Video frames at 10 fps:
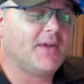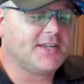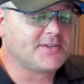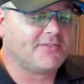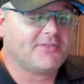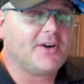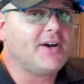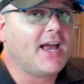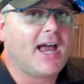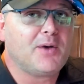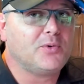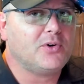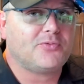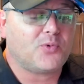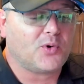It has a very high
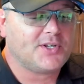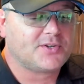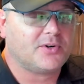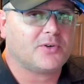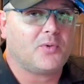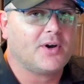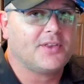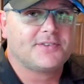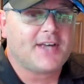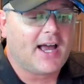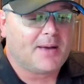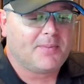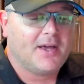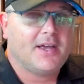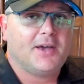rule of 40 score, one of the
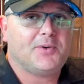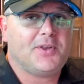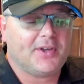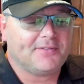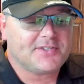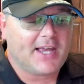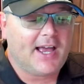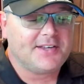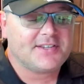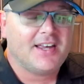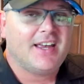top when you think of SaaS.